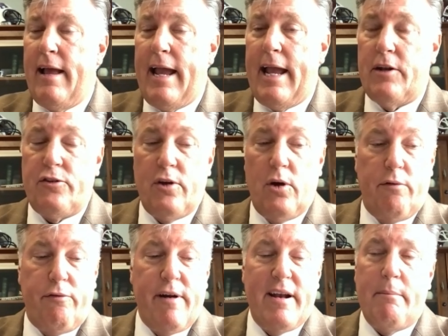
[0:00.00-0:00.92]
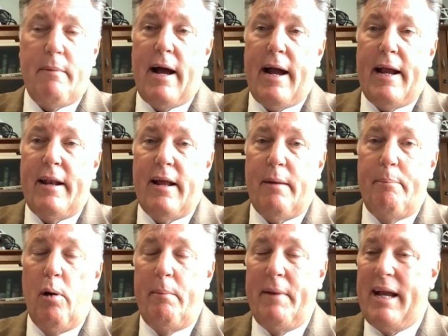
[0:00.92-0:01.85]
And so a friend of mine
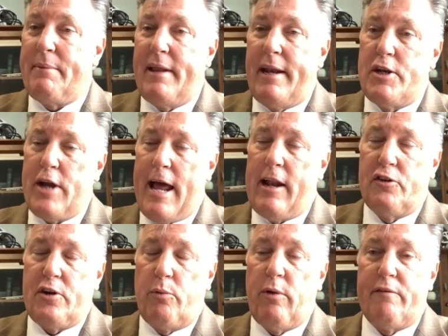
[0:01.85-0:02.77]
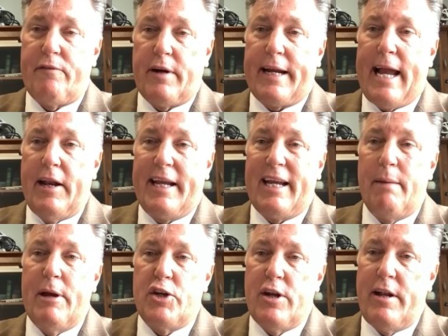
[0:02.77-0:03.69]
put me up to the challenge to run for county
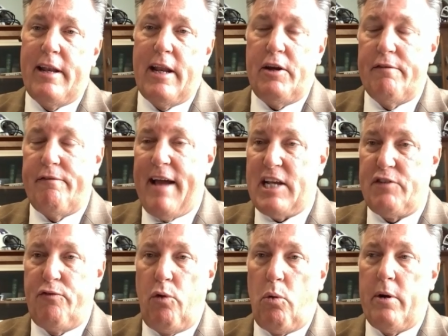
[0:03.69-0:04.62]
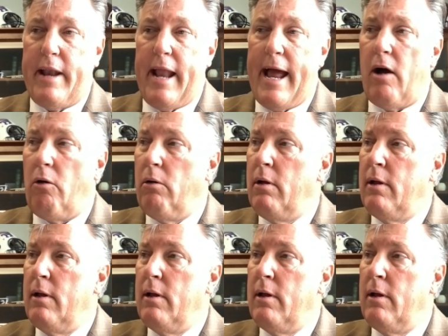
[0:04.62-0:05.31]
commission. Then you fast forward now,